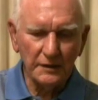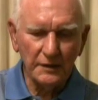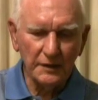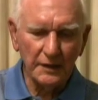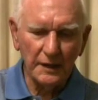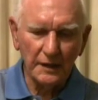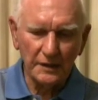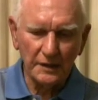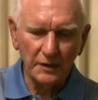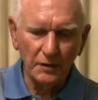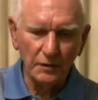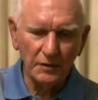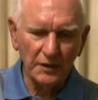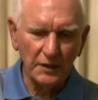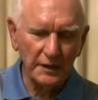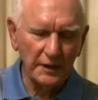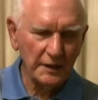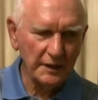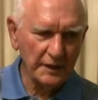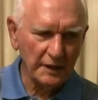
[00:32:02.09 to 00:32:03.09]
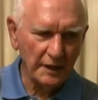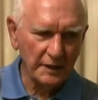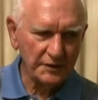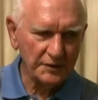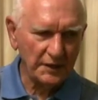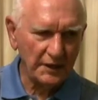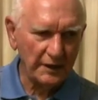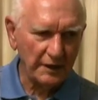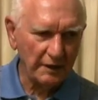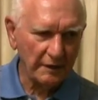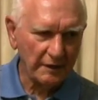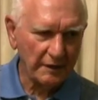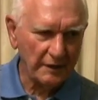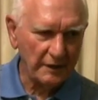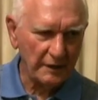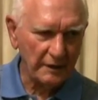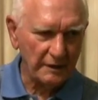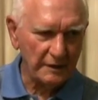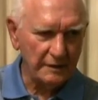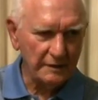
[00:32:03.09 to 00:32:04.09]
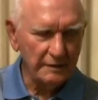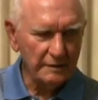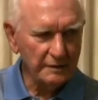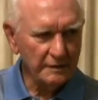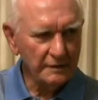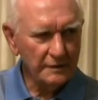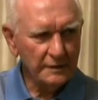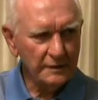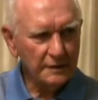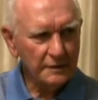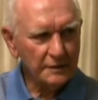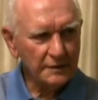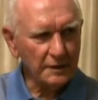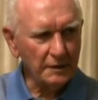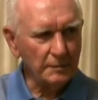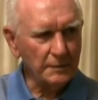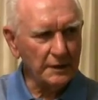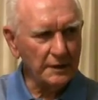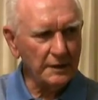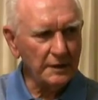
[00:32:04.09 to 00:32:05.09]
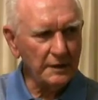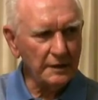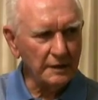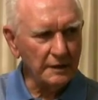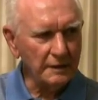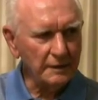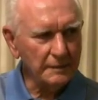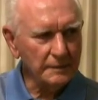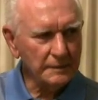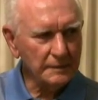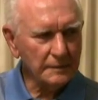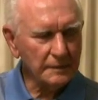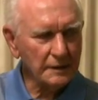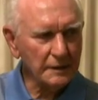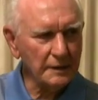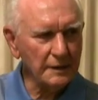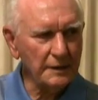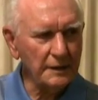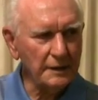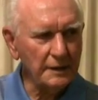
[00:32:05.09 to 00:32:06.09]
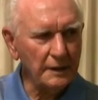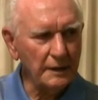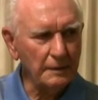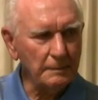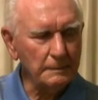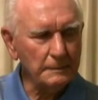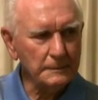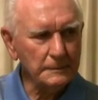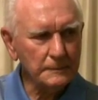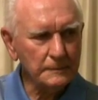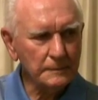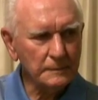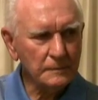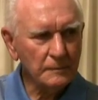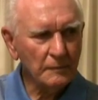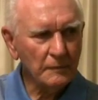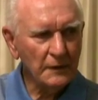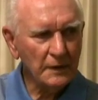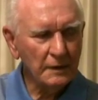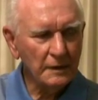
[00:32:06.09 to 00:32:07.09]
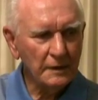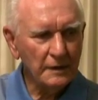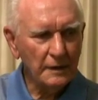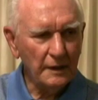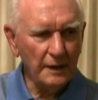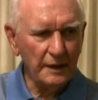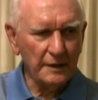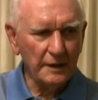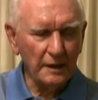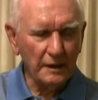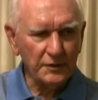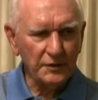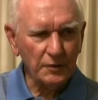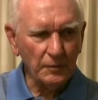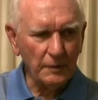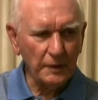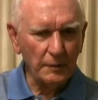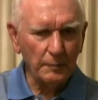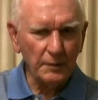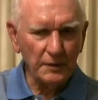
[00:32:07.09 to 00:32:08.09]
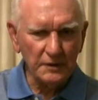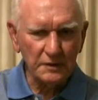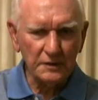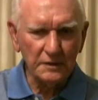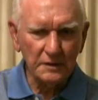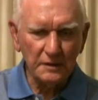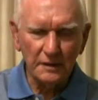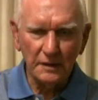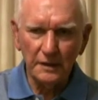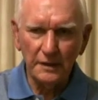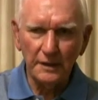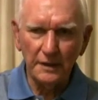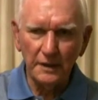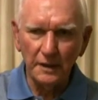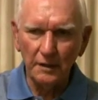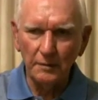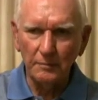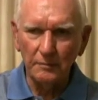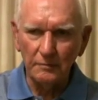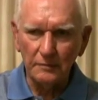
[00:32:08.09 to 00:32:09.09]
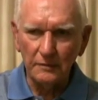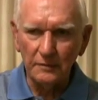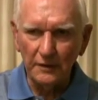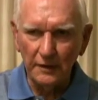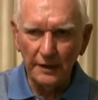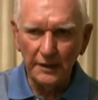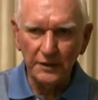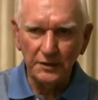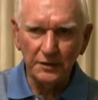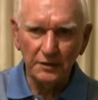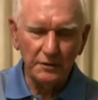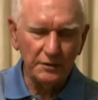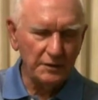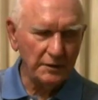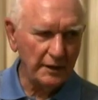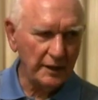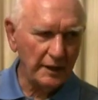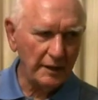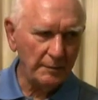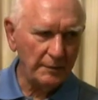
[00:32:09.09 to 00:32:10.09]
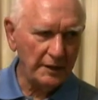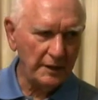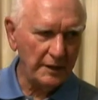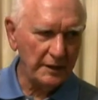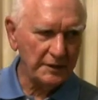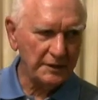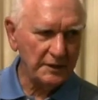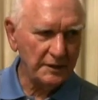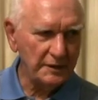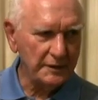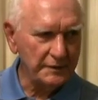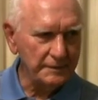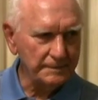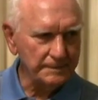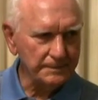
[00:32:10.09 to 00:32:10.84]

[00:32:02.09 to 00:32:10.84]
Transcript: you got to go there and got your hair cut, something to eat cleaned up. Then got your weapons cleaned up, reissued your ammunition.